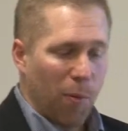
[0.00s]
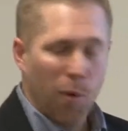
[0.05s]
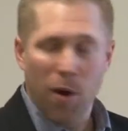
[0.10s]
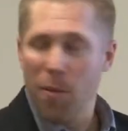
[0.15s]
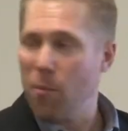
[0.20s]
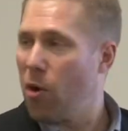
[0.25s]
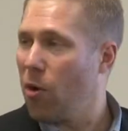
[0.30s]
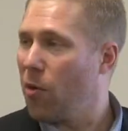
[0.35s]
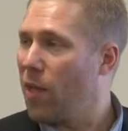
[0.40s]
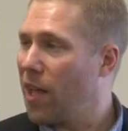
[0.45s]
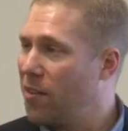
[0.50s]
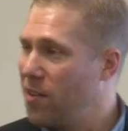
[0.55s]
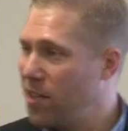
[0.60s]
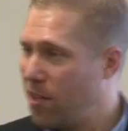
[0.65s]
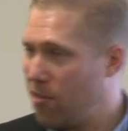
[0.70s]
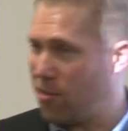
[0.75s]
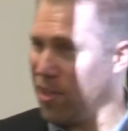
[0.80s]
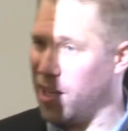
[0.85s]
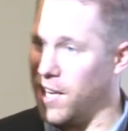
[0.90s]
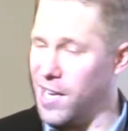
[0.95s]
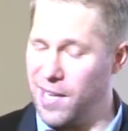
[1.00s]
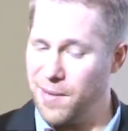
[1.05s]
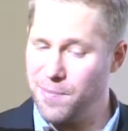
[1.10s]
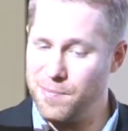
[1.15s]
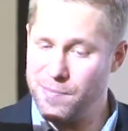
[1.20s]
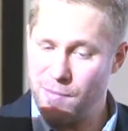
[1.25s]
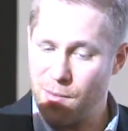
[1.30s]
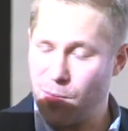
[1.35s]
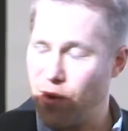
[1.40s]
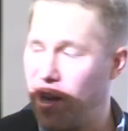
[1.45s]
we're more likely to see it,
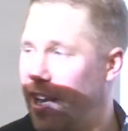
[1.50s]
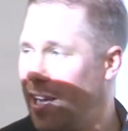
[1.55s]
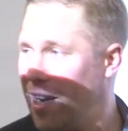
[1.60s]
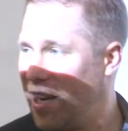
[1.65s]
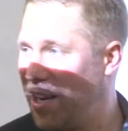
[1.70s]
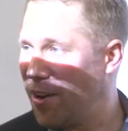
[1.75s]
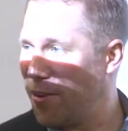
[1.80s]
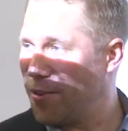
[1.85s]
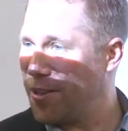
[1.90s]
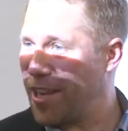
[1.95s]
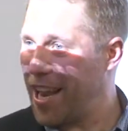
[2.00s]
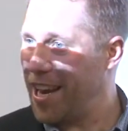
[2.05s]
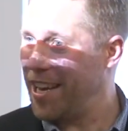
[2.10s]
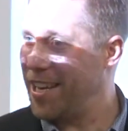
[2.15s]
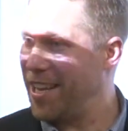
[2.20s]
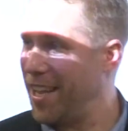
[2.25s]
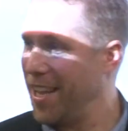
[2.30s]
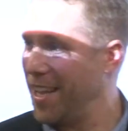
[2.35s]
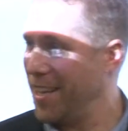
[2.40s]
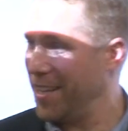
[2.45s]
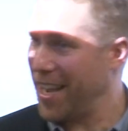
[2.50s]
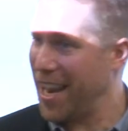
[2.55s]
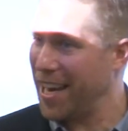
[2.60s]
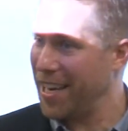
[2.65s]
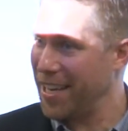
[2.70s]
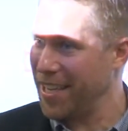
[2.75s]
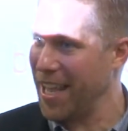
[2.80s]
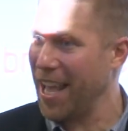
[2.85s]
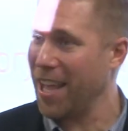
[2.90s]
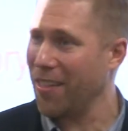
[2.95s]
right? In our day to
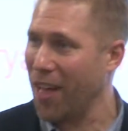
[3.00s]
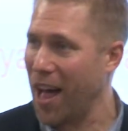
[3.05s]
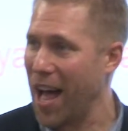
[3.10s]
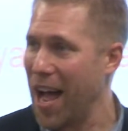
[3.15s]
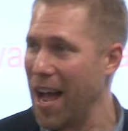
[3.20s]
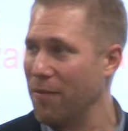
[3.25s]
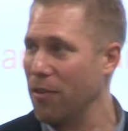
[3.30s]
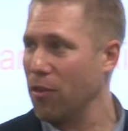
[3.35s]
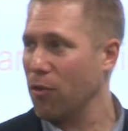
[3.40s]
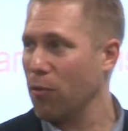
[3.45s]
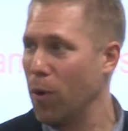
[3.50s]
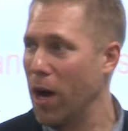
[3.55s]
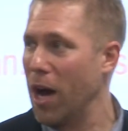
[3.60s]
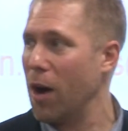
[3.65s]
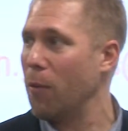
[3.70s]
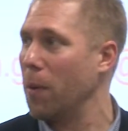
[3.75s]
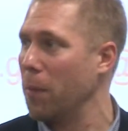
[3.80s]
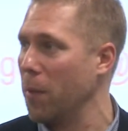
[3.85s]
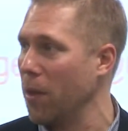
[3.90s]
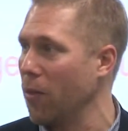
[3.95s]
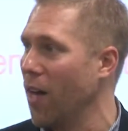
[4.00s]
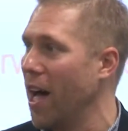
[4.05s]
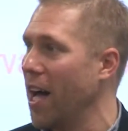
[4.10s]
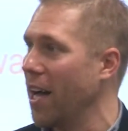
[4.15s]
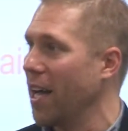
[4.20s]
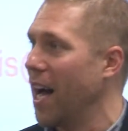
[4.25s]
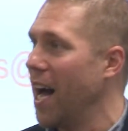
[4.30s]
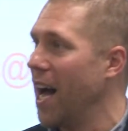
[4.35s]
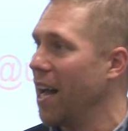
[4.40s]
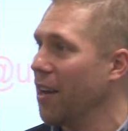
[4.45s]
day lives as well, when we
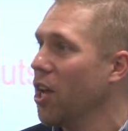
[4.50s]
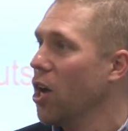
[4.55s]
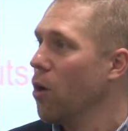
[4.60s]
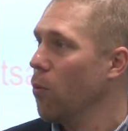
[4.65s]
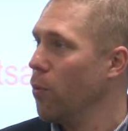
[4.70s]
log on,